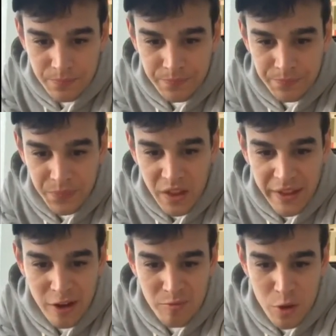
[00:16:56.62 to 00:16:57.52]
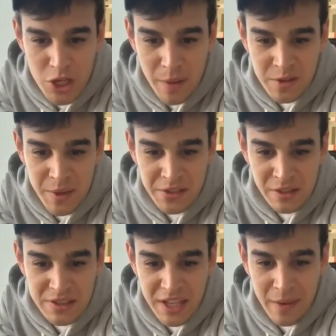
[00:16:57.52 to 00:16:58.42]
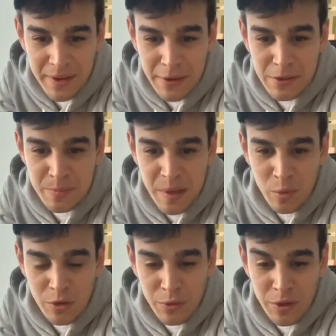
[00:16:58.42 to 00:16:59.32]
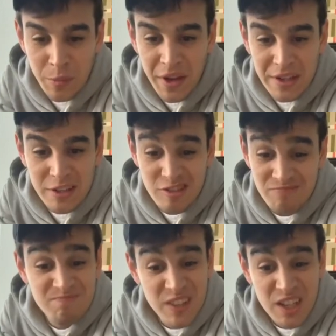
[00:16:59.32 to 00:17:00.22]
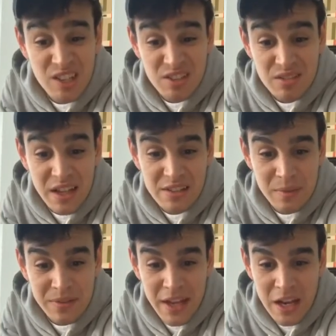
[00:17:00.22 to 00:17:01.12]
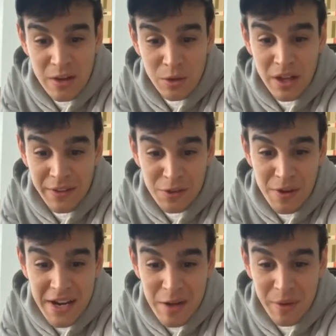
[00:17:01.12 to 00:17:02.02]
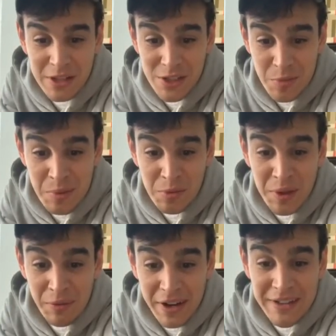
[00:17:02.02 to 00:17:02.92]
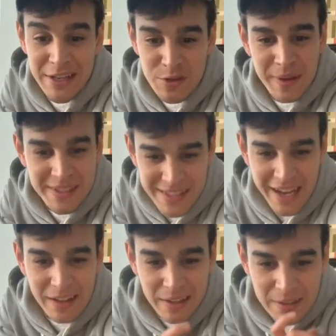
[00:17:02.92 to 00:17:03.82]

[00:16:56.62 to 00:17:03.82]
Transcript: The layout of most shops is basically a scam to get you to spend more if you really pay attention. It is. Yes, I'm left-handed. I do a lot of things right-handed because other people's being right-handed teach me. Exactly.